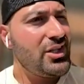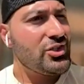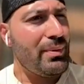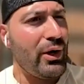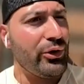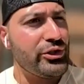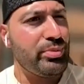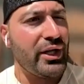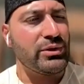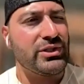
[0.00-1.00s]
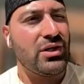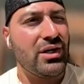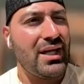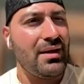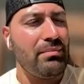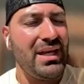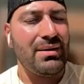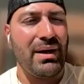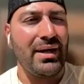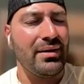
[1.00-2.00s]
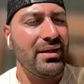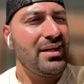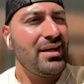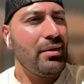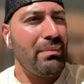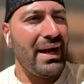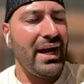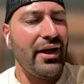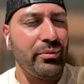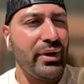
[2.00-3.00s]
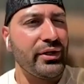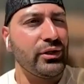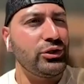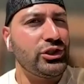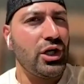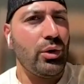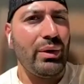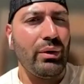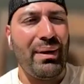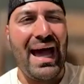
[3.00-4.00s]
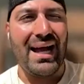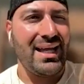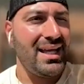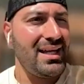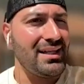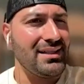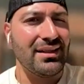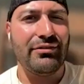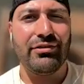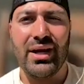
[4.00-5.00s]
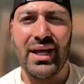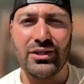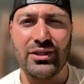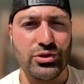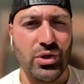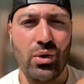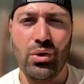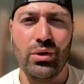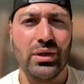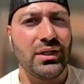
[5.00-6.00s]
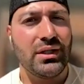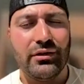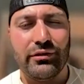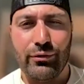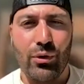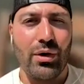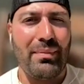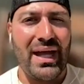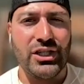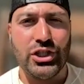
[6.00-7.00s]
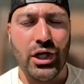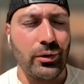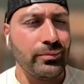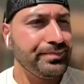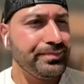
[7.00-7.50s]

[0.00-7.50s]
So my oldest brother was cooking. Me and my other brother, Lucio, we were packing and delivering. So it was a whole 4-man show.